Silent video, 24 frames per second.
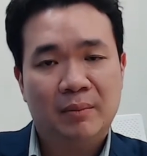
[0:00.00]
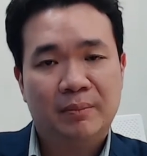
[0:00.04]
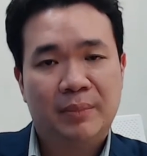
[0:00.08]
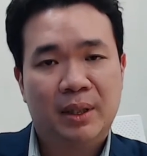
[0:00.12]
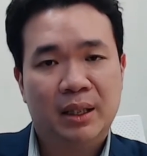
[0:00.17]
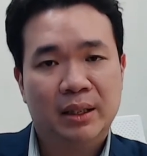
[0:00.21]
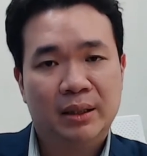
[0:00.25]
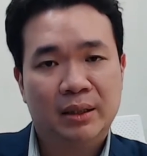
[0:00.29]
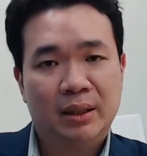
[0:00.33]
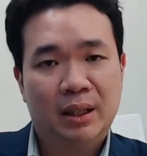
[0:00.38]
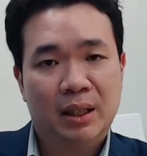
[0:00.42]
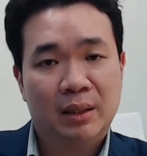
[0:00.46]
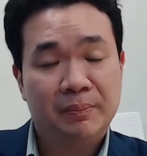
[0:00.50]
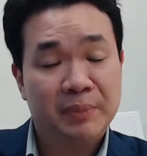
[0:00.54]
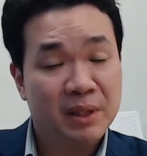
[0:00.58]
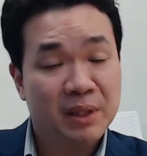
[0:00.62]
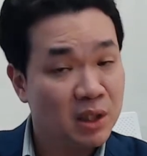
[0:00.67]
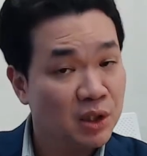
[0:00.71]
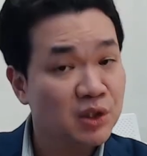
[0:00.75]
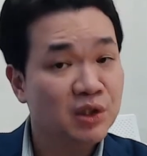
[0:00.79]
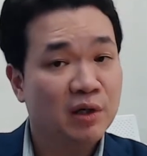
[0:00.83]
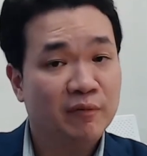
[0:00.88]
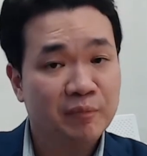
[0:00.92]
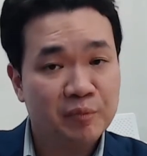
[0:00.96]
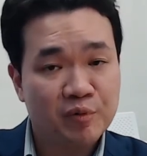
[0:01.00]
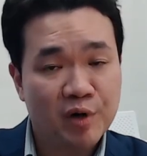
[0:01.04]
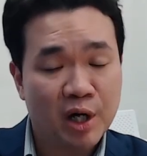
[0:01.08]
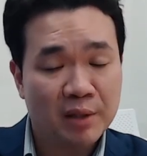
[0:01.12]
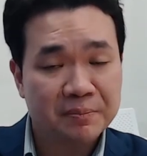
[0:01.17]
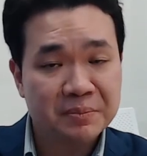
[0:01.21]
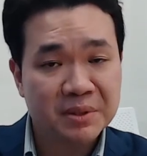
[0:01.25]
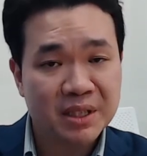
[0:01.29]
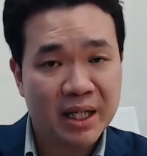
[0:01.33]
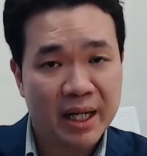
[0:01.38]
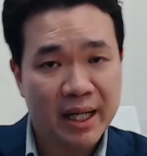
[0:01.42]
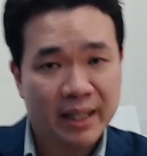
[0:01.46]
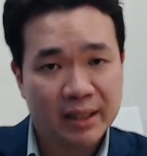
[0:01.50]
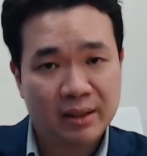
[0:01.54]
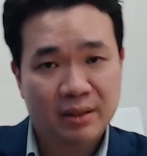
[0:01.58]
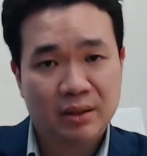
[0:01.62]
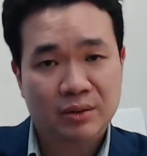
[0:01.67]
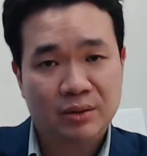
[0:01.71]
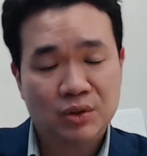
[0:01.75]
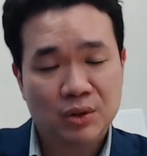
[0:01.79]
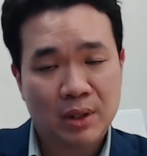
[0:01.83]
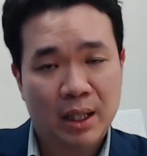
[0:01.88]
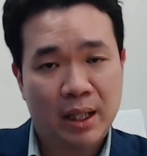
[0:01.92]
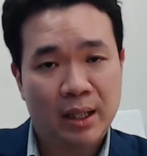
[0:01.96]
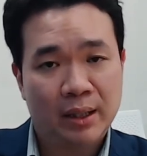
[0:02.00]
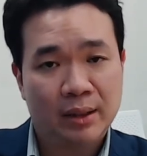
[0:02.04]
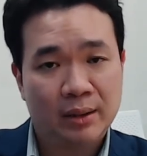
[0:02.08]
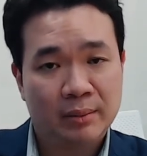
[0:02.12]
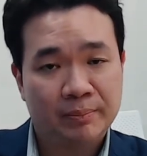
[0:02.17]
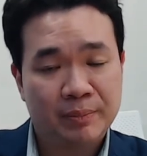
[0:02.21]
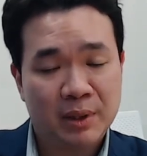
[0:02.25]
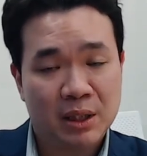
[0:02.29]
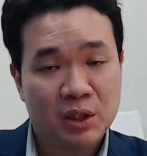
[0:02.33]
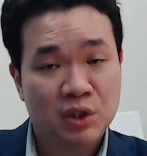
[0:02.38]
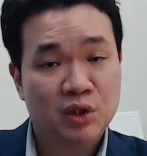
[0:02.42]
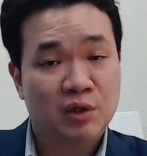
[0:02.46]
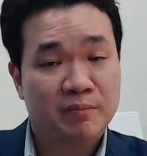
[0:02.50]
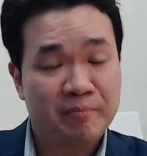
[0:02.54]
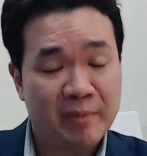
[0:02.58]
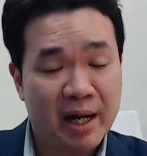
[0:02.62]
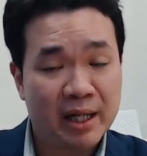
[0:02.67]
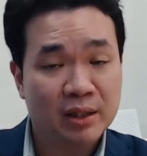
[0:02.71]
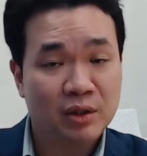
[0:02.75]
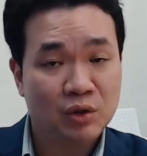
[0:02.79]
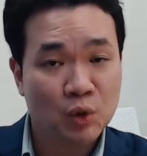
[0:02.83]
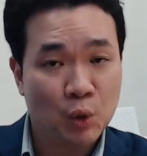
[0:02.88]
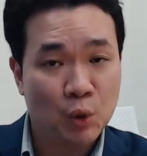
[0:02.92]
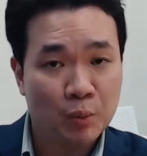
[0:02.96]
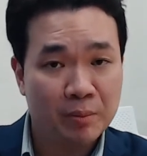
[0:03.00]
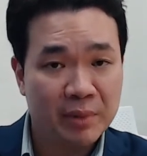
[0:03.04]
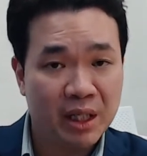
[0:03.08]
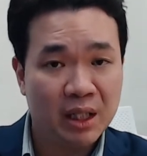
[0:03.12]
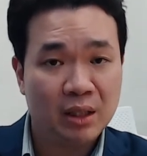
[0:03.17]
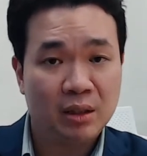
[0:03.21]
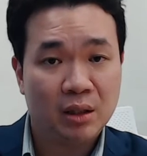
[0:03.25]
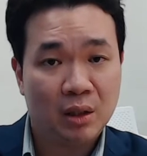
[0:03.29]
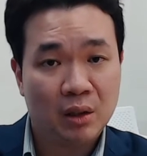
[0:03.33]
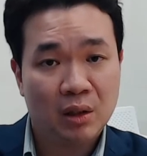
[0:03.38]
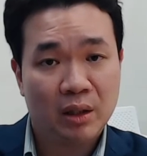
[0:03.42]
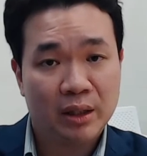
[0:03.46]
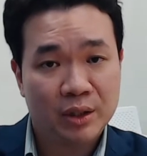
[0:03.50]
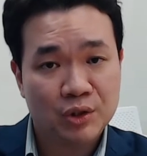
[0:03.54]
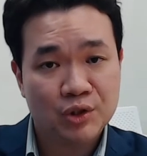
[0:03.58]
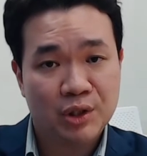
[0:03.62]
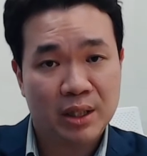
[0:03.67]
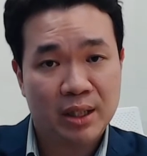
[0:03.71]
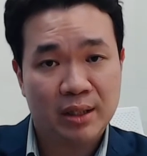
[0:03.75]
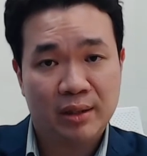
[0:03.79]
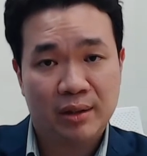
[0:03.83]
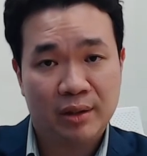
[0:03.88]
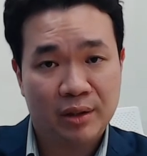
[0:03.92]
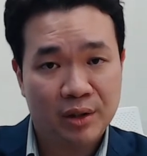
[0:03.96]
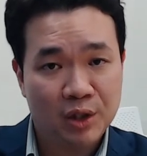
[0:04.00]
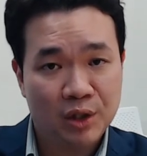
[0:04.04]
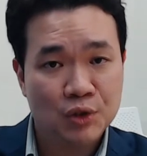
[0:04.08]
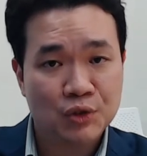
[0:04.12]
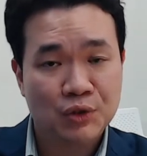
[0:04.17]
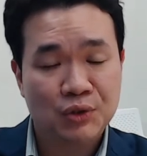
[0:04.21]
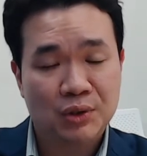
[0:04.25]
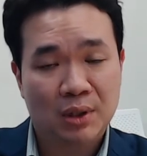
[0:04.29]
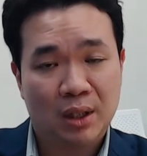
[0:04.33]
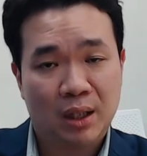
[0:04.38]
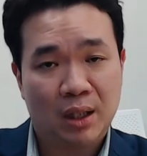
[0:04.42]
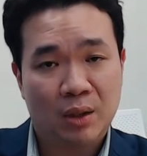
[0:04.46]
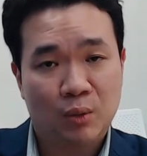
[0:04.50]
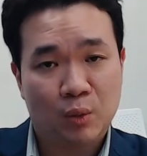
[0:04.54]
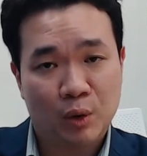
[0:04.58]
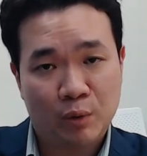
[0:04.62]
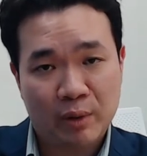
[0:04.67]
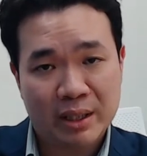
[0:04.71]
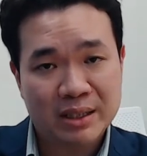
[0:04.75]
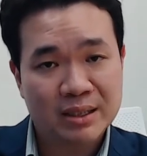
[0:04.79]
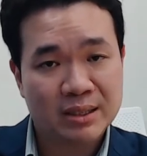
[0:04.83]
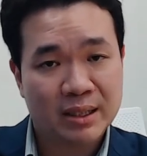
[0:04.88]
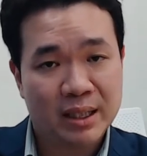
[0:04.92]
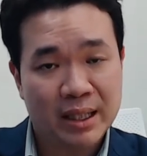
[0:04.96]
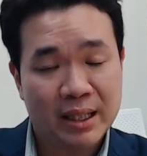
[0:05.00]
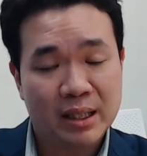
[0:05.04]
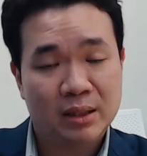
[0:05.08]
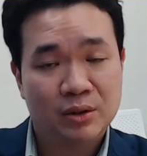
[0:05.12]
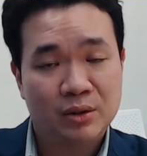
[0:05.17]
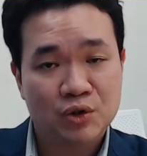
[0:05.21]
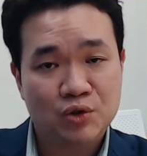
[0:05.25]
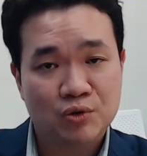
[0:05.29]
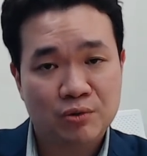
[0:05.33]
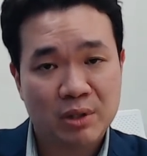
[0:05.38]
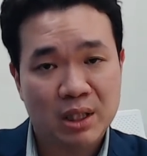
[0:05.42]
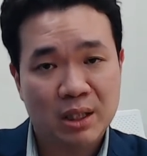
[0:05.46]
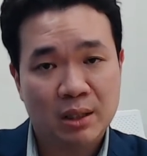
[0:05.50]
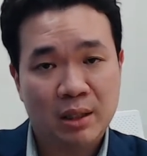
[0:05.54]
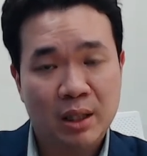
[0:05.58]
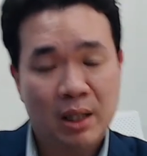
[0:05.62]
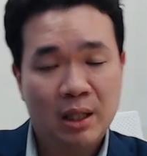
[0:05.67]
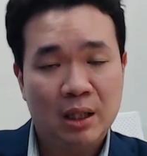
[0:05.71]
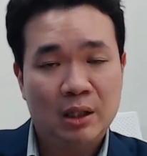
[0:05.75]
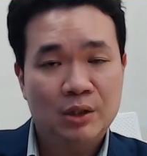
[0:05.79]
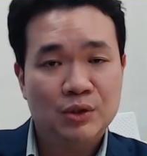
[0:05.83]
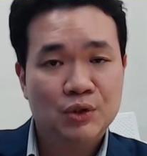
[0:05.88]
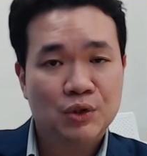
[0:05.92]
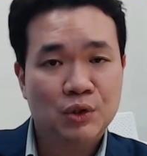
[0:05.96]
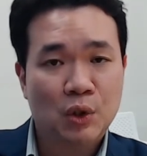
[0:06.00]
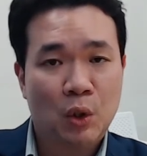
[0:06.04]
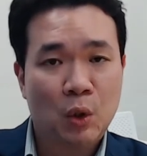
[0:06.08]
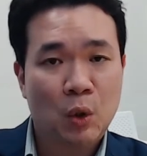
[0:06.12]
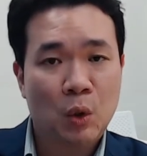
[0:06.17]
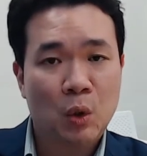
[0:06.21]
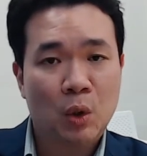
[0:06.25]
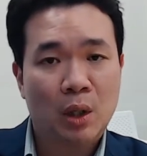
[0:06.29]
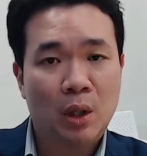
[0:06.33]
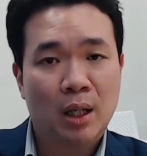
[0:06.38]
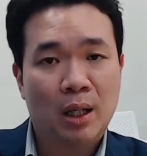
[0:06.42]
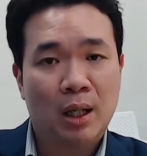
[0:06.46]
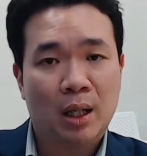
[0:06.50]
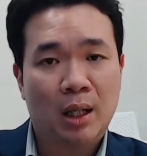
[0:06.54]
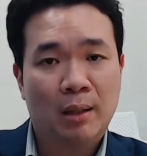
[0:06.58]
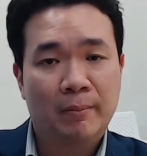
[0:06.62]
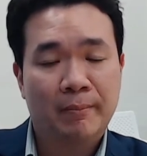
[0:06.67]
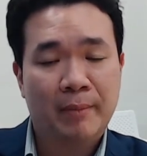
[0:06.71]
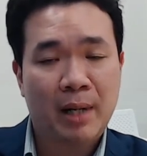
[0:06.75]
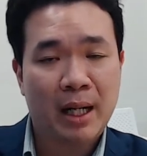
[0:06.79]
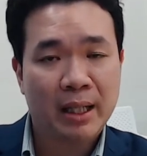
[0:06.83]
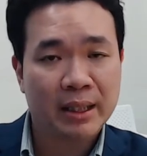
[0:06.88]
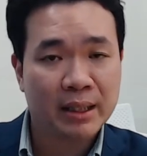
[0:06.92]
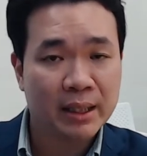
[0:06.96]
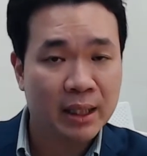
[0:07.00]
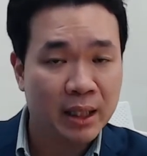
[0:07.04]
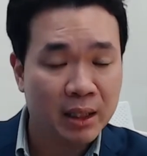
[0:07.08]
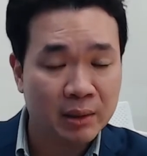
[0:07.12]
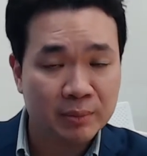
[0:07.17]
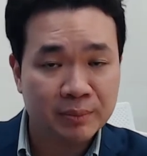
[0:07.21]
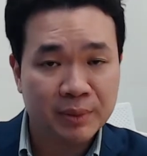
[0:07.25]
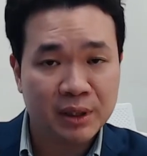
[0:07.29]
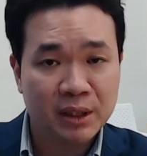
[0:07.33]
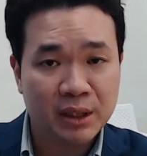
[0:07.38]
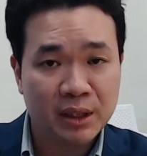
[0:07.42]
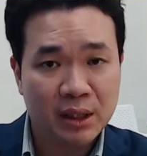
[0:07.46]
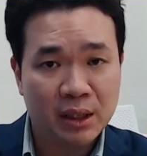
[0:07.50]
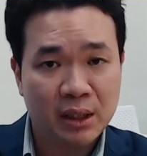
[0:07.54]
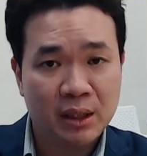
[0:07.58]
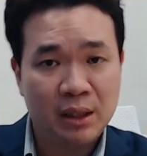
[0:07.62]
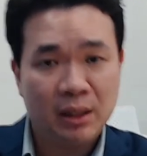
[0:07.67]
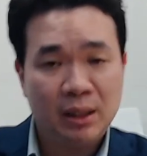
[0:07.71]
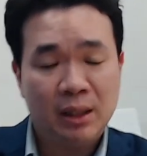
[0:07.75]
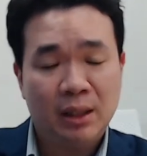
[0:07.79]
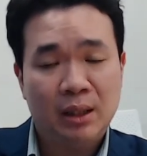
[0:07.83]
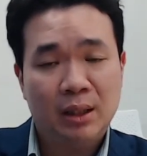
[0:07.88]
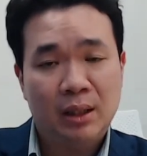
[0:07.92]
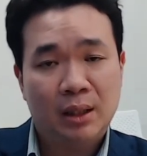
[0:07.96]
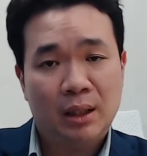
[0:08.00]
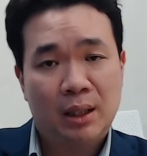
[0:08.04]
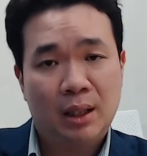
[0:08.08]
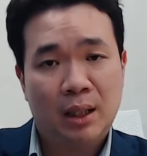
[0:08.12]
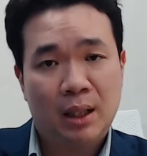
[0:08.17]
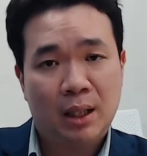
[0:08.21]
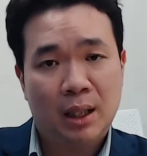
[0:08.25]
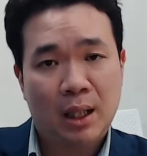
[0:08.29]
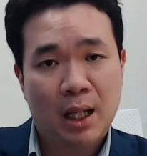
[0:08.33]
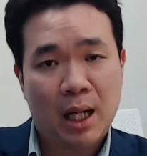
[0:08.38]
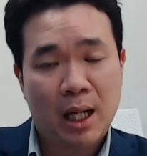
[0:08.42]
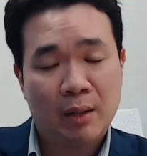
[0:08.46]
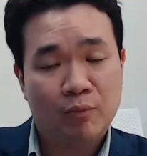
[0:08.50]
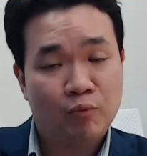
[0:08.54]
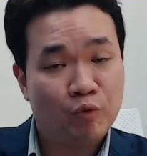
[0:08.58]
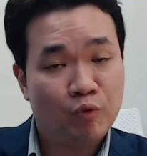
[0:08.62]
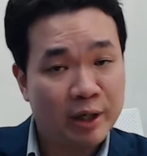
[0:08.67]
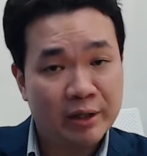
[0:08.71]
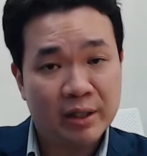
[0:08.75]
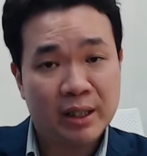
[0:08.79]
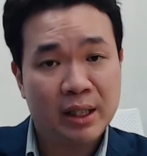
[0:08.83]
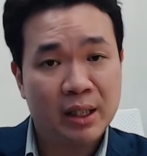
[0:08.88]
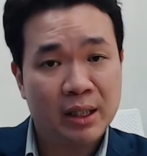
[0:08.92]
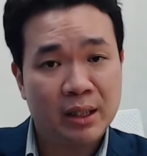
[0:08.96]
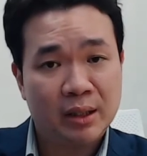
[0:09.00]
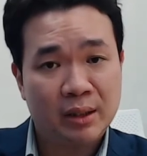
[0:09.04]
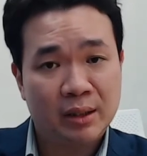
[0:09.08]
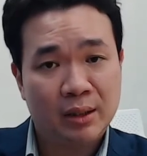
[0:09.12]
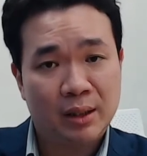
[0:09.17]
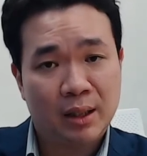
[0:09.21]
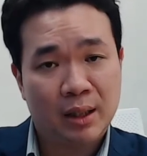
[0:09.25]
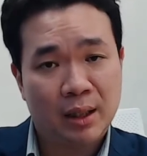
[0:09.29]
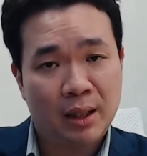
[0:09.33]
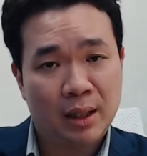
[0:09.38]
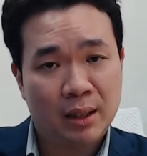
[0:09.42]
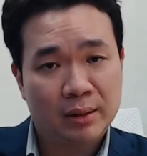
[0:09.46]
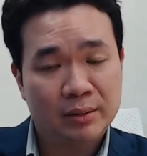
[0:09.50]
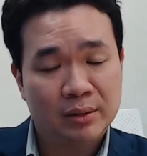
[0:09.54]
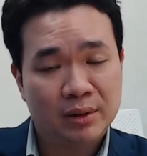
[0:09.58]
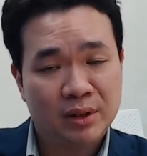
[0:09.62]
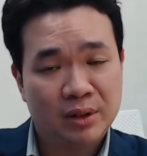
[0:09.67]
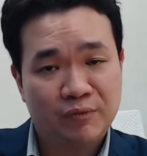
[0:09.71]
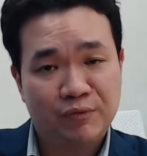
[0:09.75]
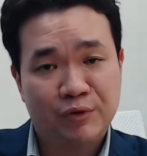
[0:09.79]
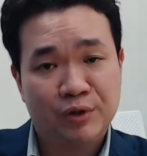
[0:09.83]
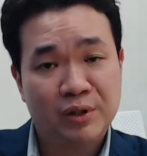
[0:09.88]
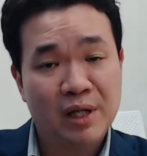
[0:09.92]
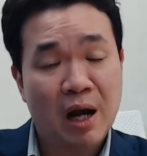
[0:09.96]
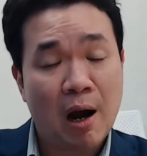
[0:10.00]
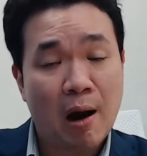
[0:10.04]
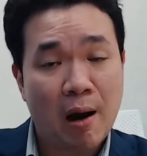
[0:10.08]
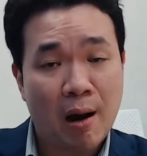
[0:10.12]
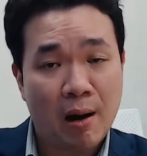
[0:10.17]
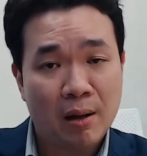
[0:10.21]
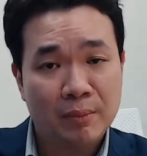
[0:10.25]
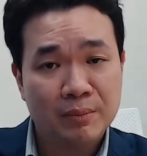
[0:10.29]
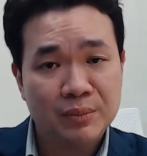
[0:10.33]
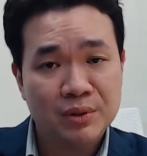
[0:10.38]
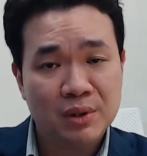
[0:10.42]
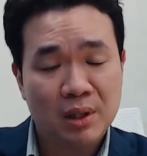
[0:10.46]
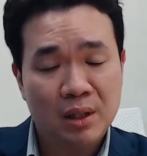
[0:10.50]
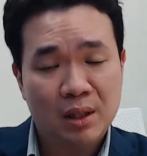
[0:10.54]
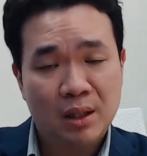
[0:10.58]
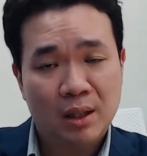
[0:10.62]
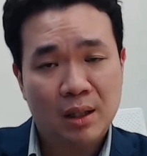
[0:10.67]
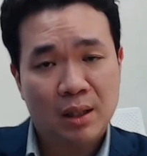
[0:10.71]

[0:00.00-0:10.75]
But uh, because of prop tech and because of my domain knowledge in this uh, real estate industry, so uh, my company, I'm running different arms.